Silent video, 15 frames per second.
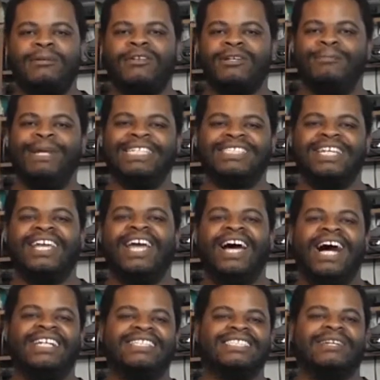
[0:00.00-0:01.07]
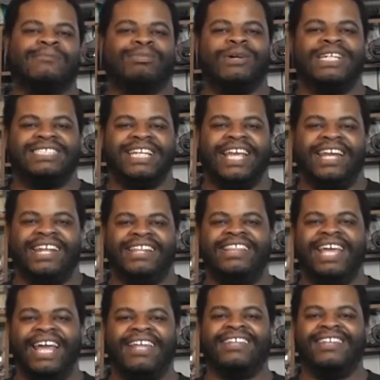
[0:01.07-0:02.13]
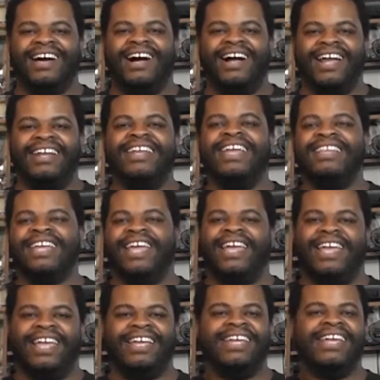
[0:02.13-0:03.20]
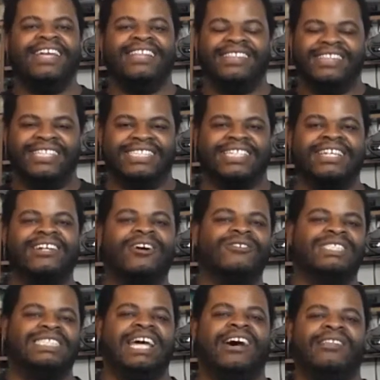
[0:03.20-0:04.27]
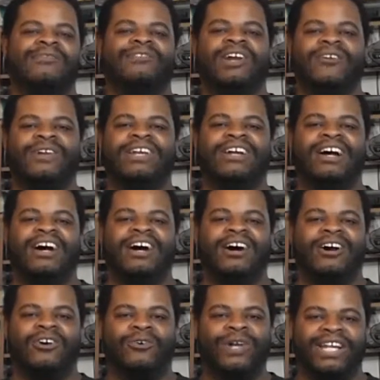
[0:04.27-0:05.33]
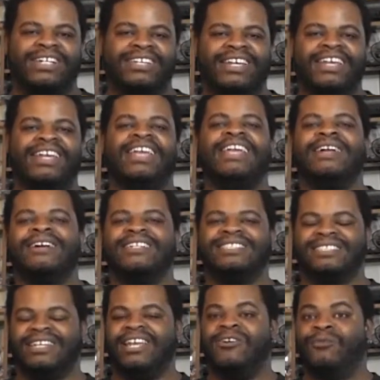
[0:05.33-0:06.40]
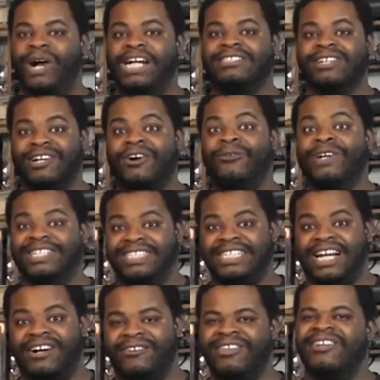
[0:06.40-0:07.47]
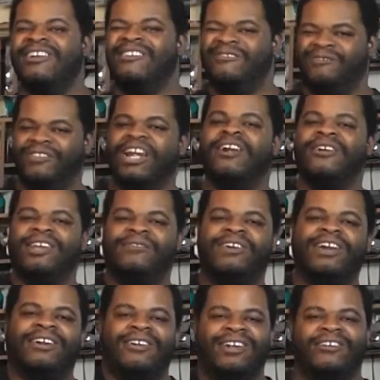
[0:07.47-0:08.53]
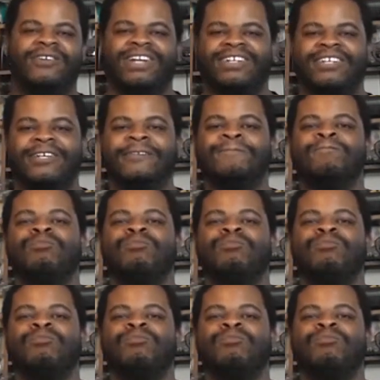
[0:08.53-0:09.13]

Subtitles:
But basically, I just appreciated that line, that hey, this could go south very quickly, because it winds up going south very, very quickly.